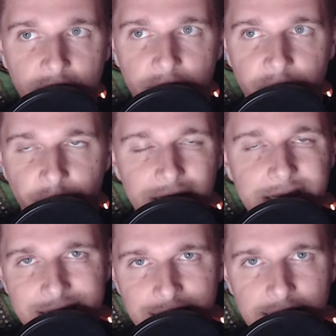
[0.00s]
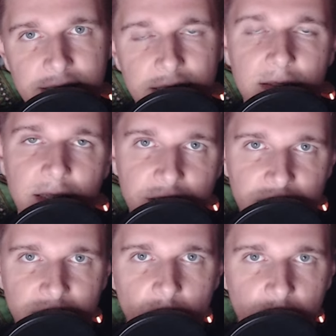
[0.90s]
validated. They
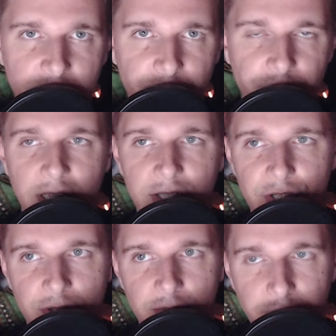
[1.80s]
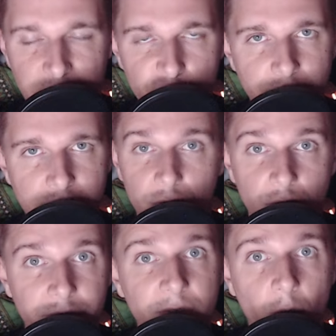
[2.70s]
still want to fit a certain metric to
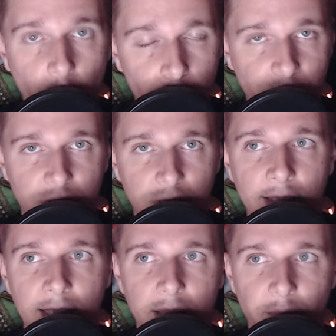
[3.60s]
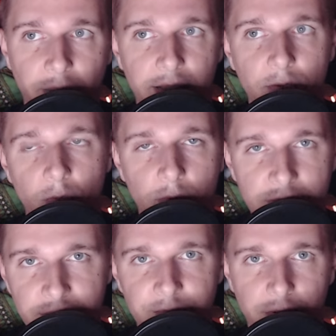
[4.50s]
be worthy by
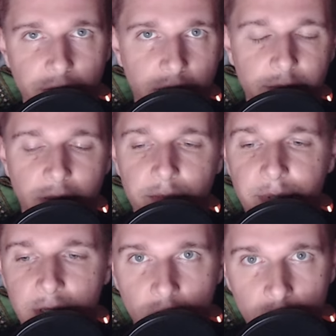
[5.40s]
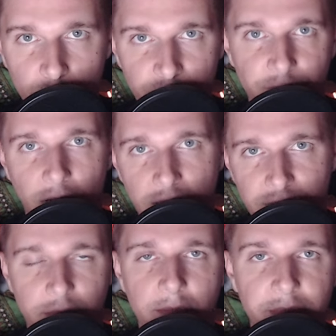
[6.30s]
working very hard, by being a good
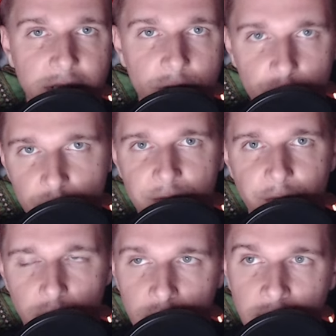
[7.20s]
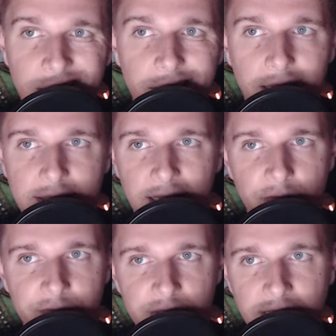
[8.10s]
father, by being dutiful. At the end
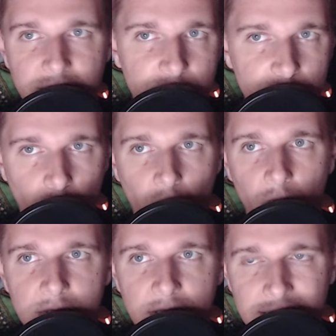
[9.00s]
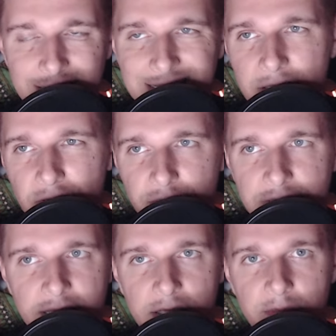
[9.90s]
of the day, it's all
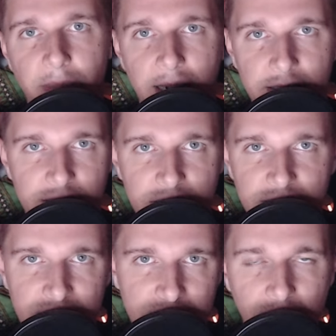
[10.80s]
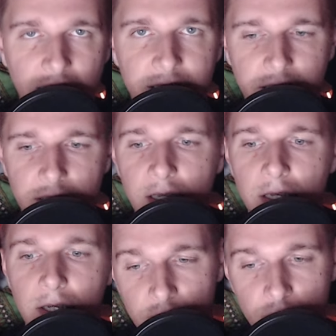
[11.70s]
created by this desire
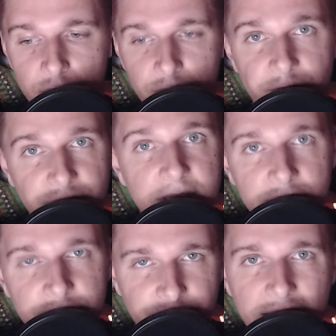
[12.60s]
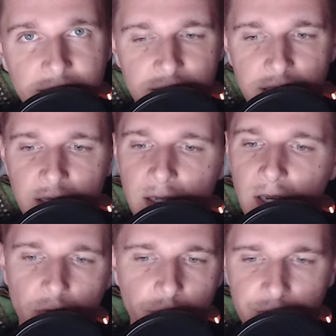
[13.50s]
to, to feed the vanity
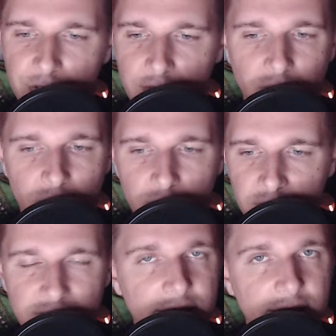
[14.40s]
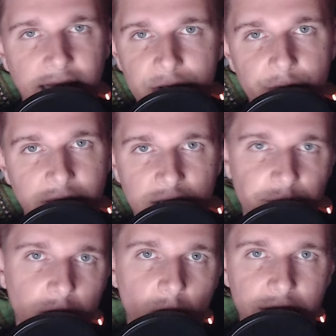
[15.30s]
which you know is not the case with an
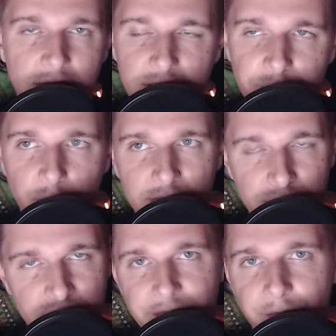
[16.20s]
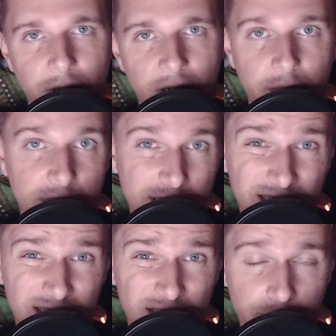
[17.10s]
SP1. And SP1 doesn't give a f- about that at
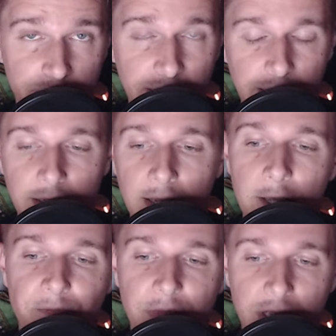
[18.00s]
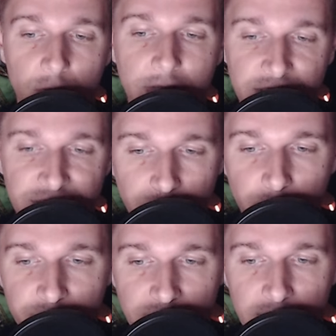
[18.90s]
the end of the day. A good example
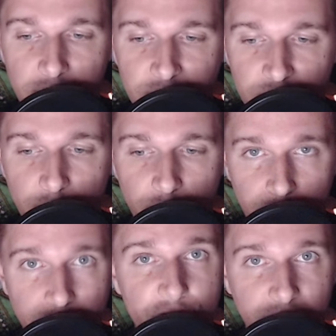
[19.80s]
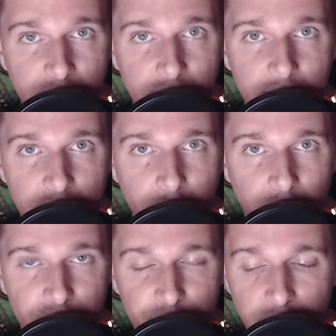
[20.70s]
of that is we were mentioning uh,
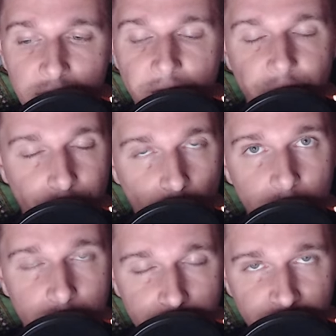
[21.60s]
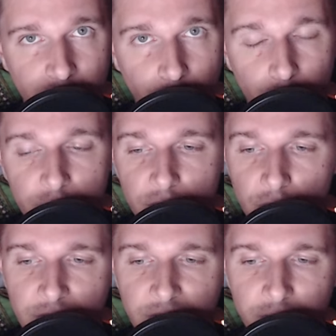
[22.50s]
Mother's Milk from the Boys uh,
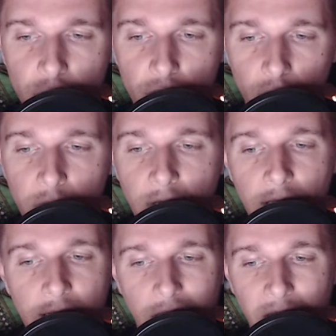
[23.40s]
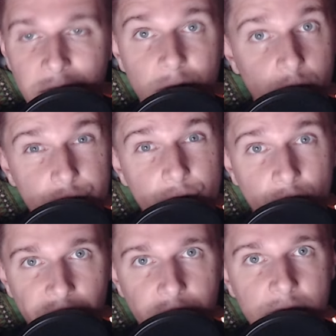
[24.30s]
TV show. I mean, would you
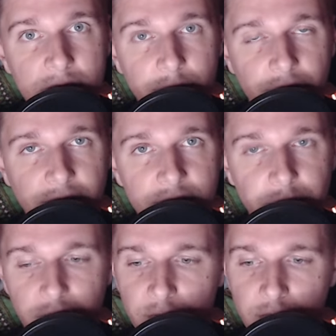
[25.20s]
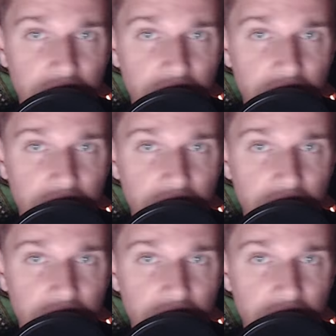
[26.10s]
confuse him for an SP3?